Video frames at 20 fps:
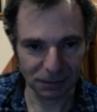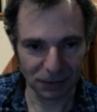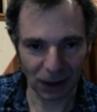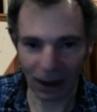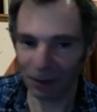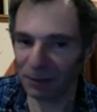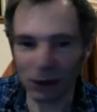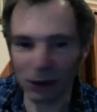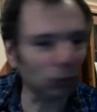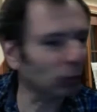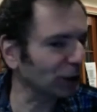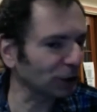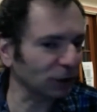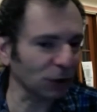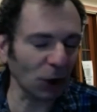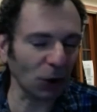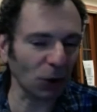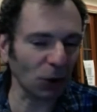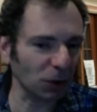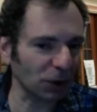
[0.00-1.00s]
I mean, with
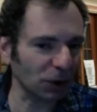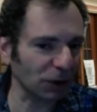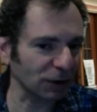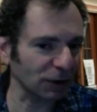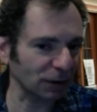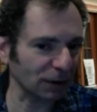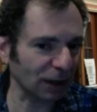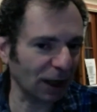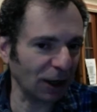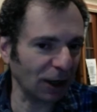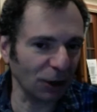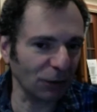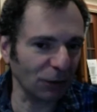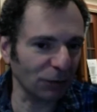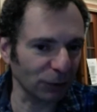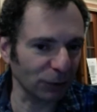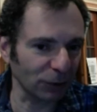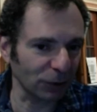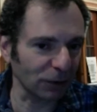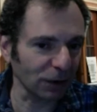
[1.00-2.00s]
no care
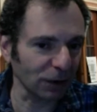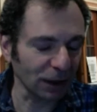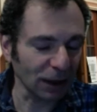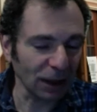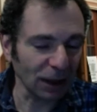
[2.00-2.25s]
for